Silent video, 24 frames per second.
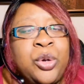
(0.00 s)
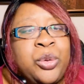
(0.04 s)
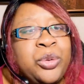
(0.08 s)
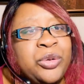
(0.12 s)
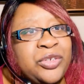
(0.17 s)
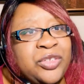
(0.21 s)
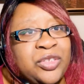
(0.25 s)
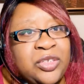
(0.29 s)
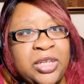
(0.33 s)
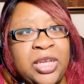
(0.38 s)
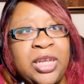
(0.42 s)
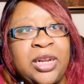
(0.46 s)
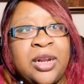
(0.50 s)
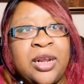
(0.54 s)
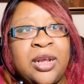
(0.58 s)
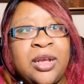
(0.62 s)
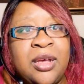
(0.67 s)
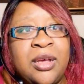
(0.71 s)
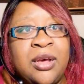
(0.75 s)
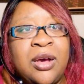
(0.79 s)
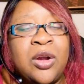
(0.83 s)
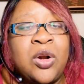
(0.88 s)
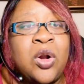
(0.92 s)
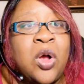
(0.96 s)

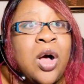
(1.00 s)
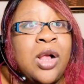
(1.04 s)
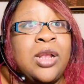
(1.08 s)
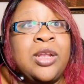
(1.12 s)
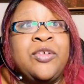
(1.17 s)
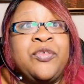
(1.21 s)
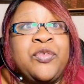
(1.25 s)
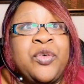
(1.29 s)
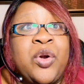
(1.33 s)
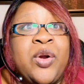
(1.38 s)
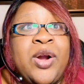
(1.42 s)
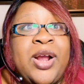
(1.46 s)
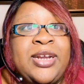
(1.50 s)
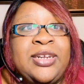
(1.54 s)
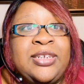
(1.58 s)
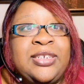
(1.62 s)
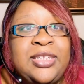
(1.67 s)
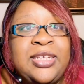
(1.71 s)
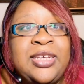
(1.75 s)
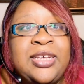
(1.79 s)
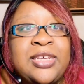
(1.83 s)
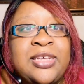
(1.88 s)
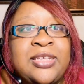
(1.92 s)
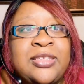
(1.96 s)
Christina on all of her
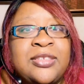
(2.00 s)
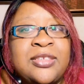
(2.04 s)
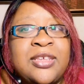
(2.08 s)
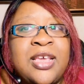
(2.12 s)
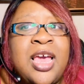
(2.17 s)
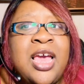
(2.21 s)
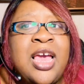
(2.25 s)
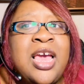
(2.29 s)
ideas.